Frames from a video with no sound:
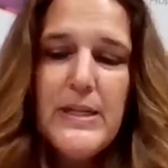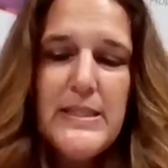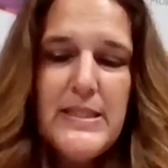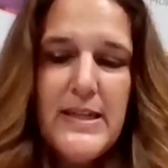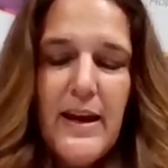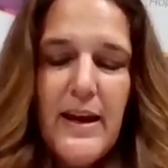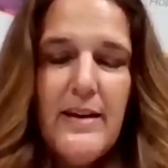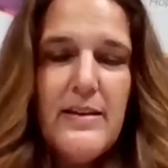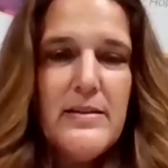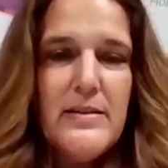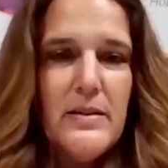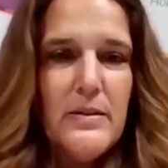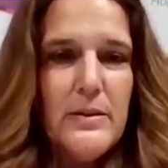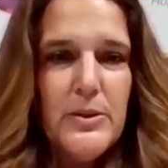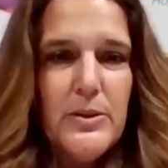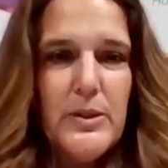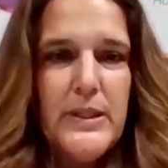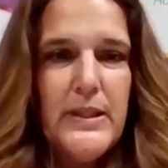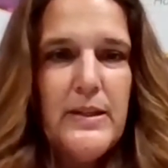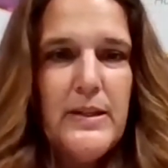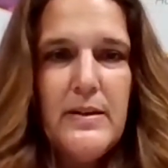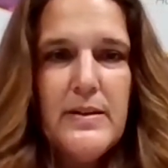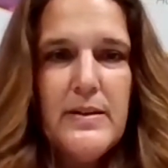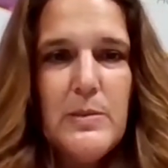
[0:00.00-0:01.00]
day is a
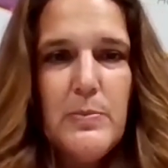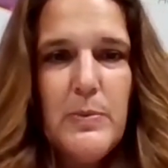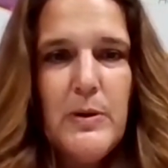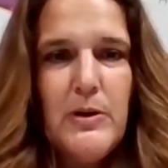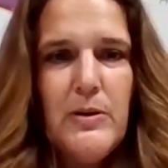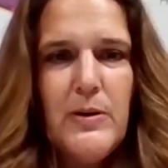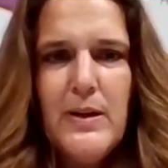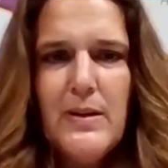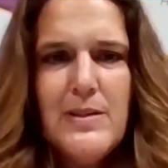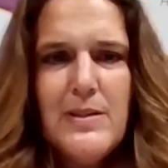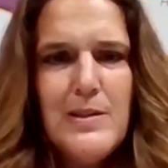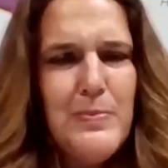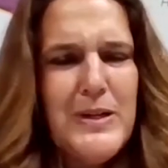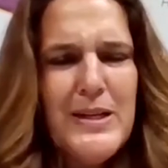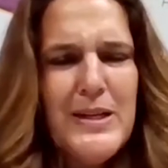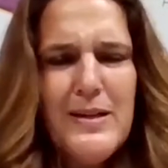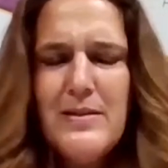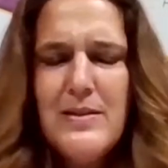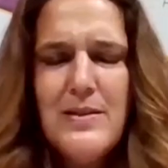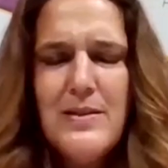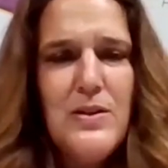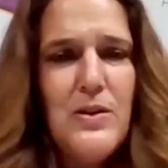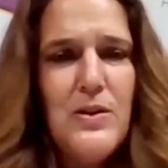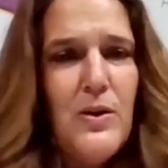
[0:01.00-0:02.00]
learning experience,
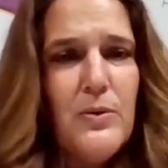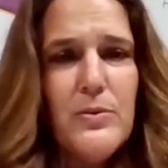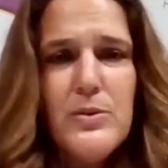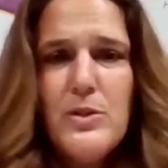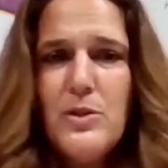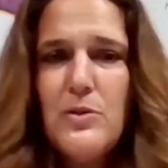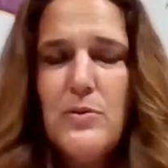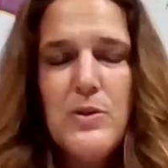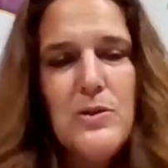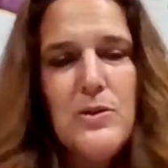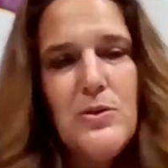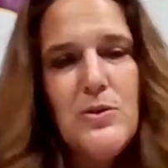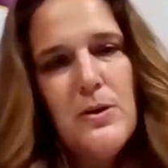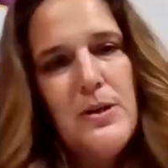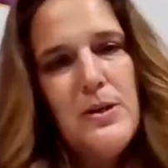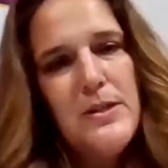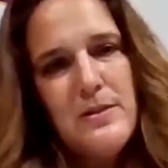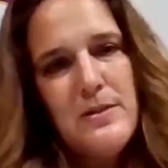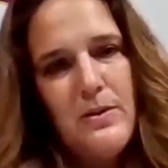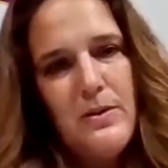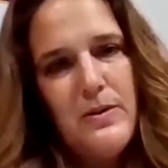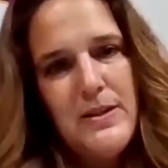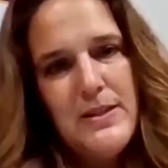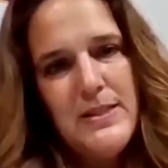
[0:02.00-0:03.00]
because no two
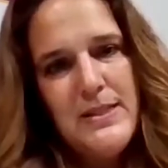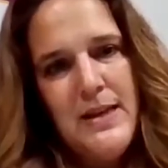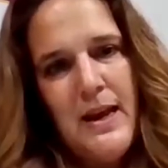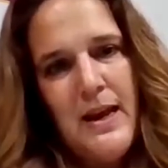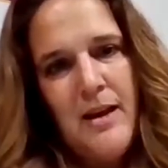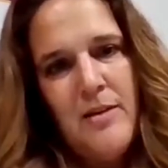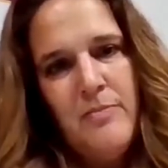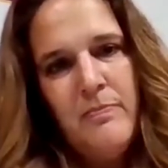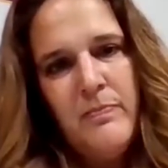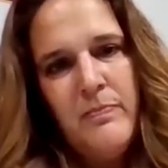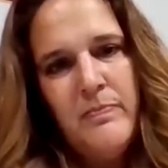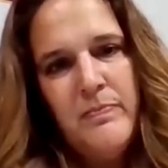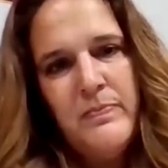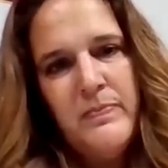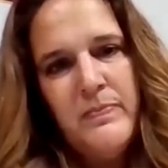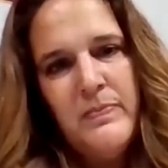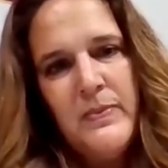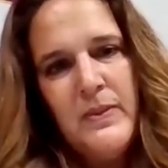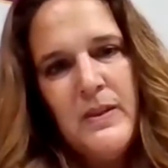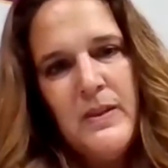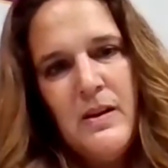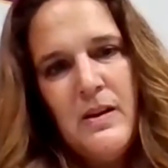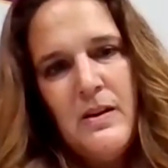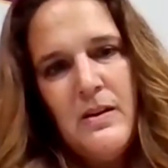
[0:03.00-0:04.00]
stories are the same.
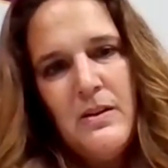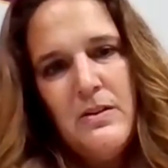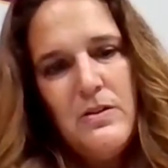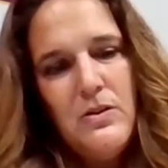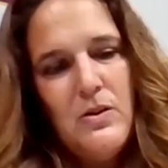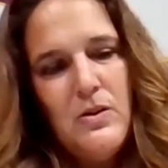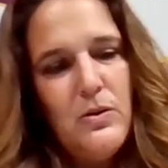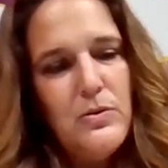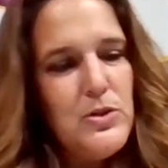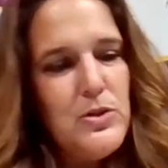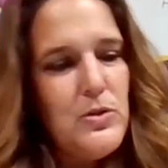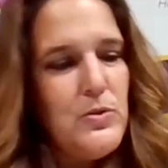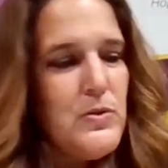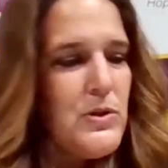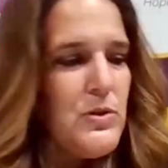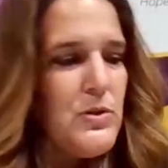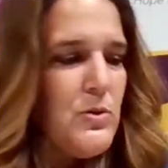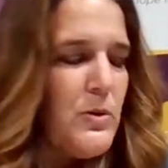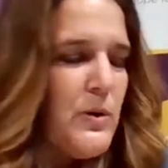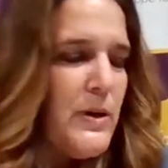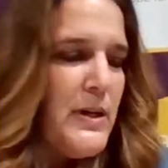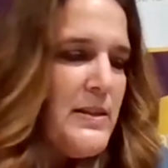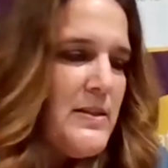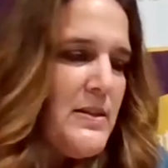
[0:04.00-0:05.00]
No two
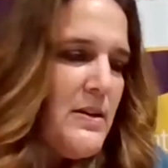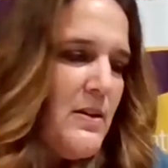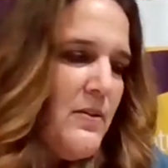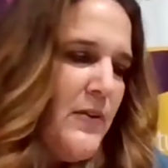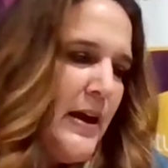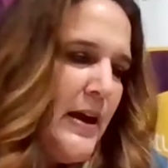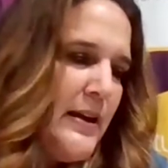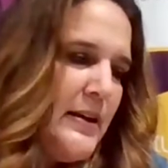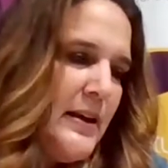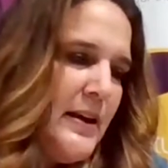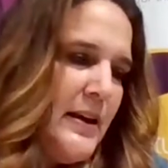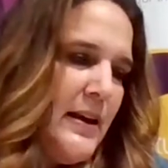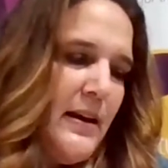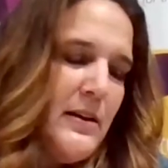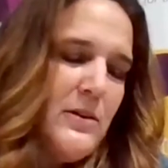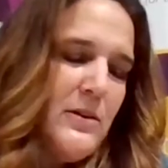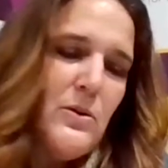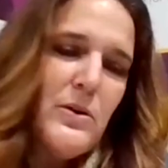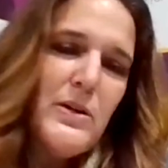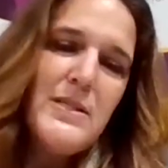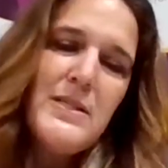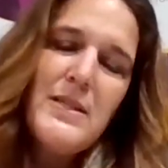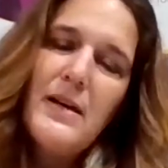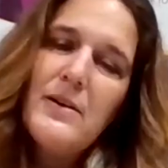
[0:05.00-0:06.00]
stories of any
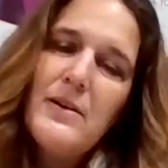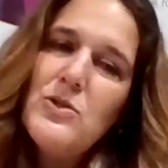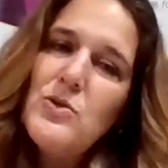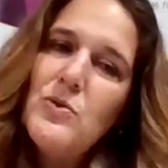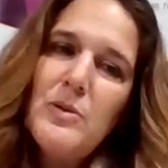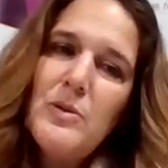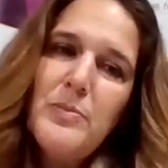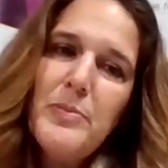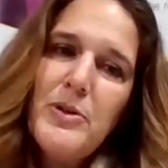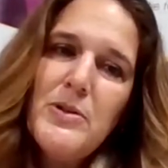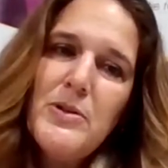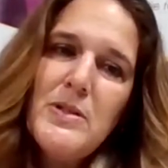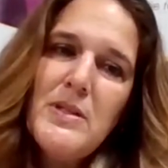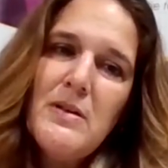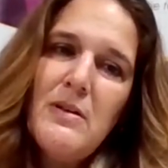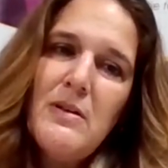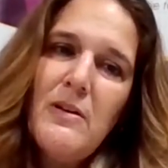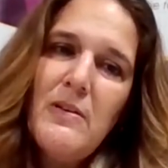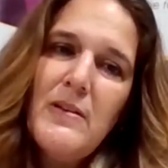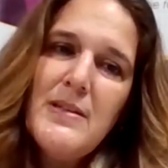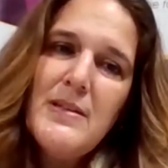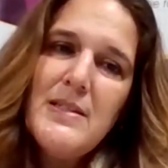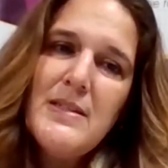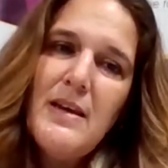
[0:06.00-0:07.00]
heterosexual person
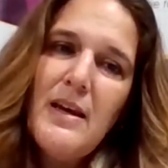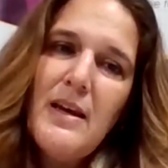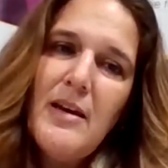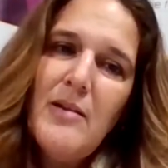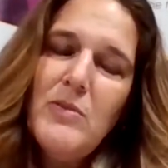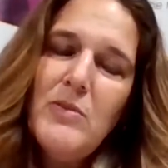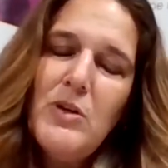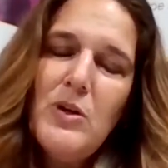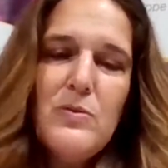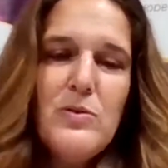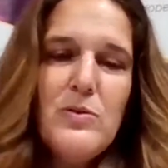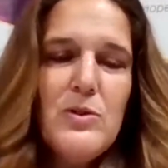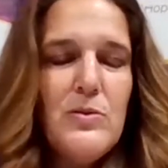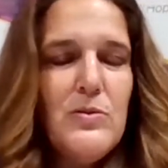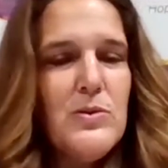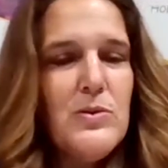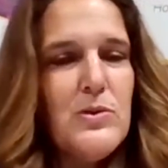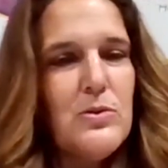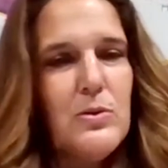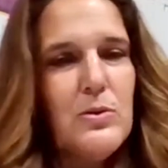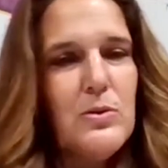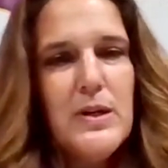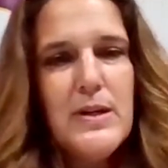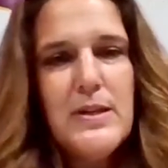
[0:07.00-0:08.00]
are the same. No two
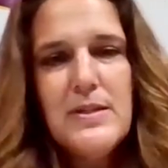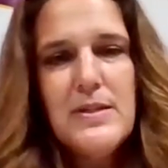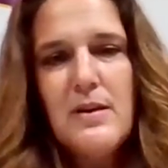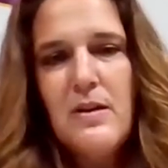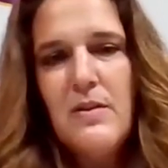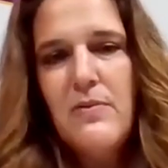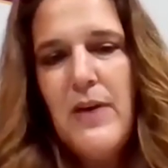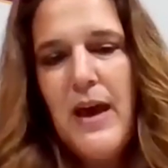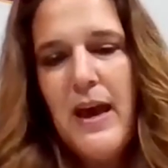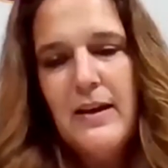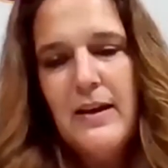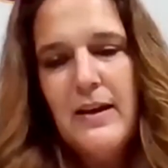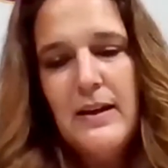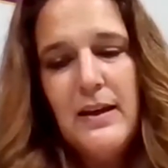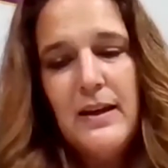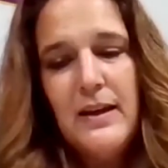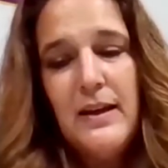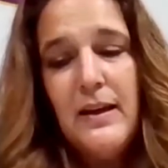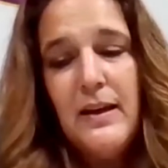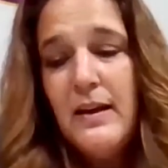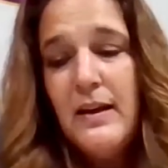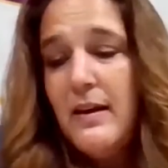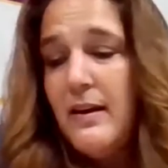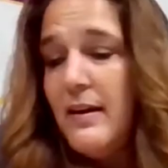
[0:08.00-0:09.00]
stories of any
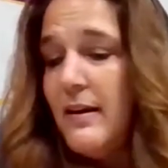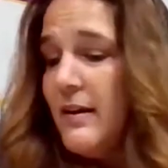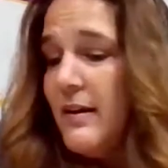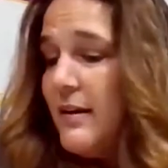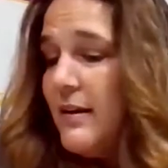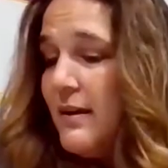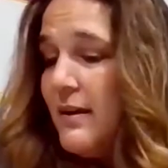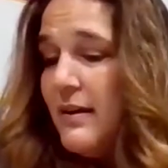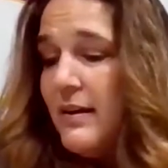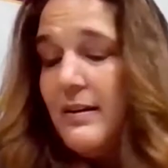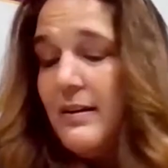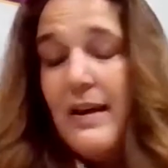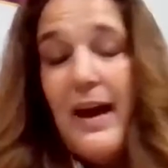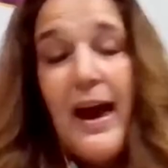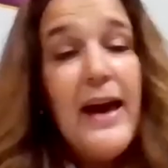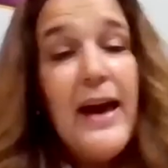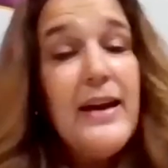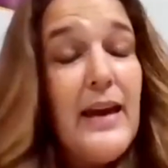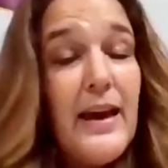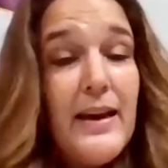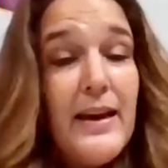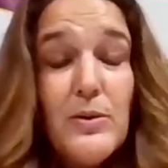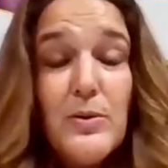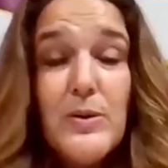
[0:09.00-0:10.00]

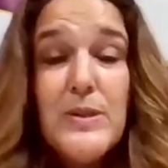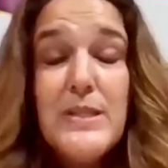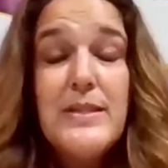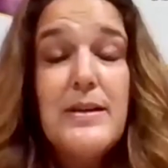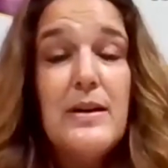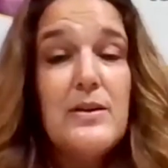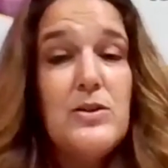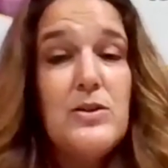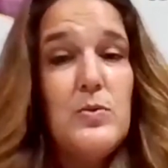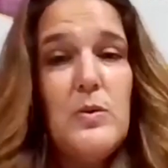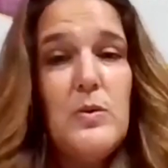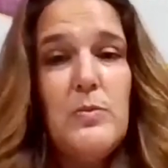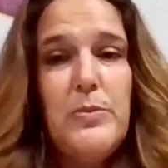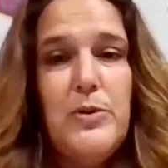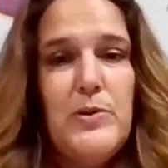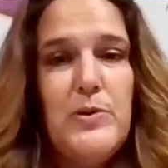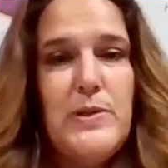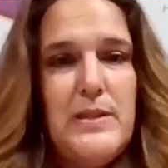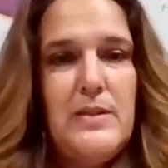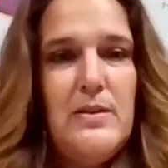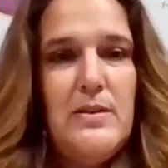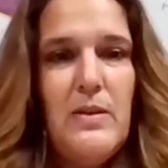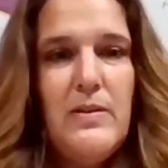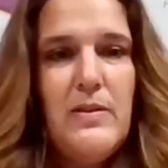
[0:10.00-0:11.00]
non-heterosexual
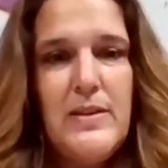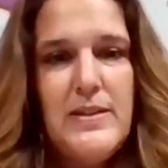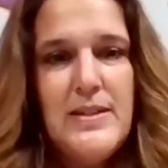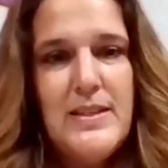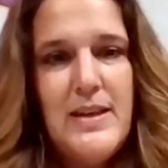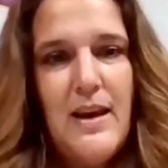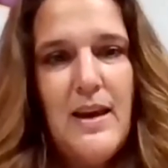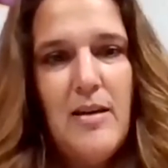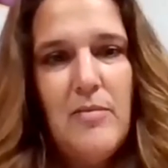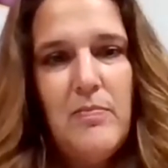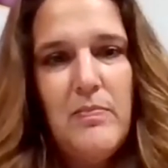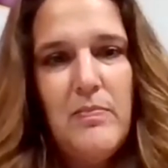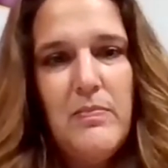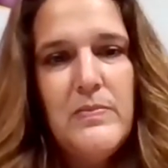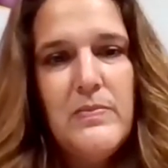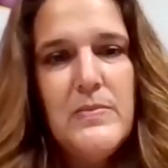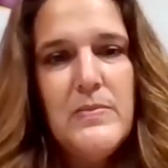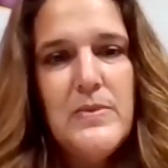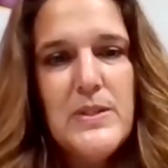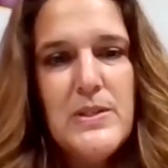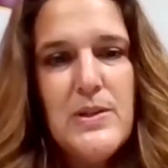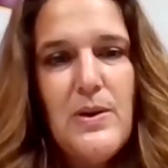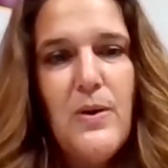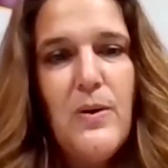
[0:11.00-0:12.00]
person are the same.
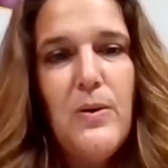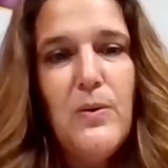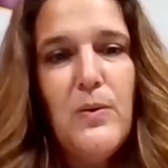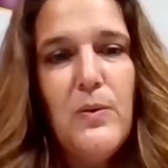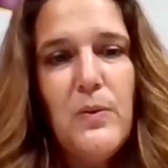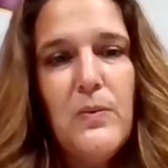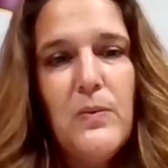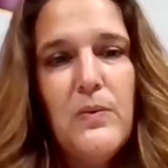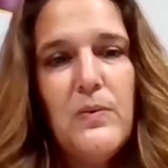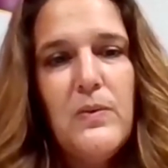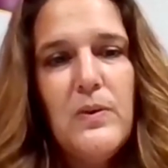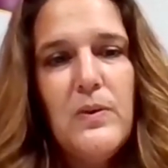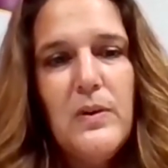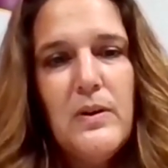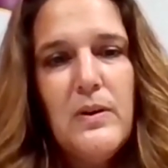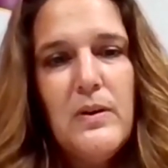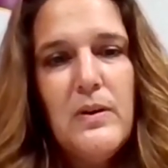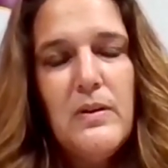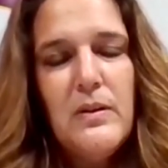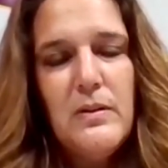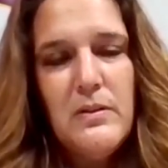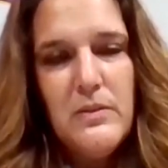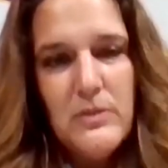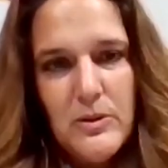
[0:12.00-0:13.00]
So
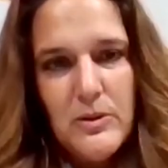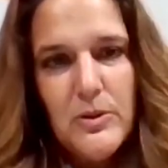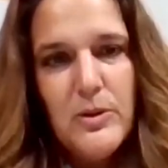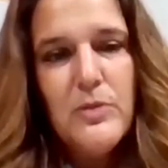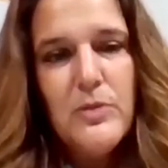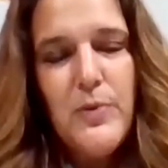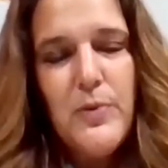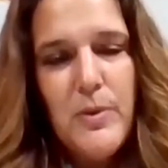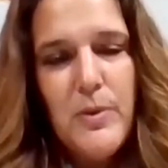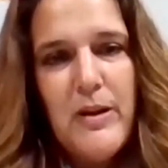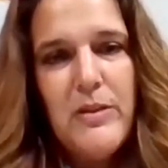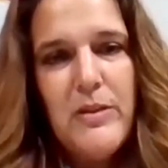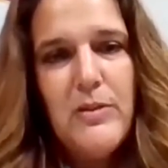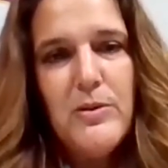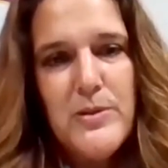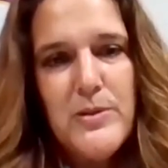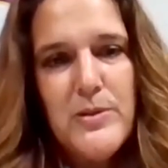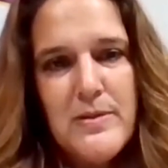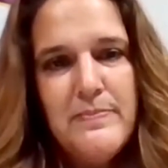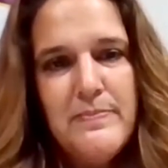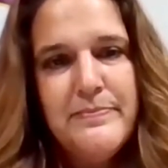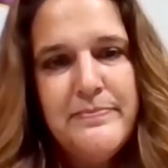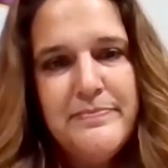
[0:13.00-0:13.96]
learn from others.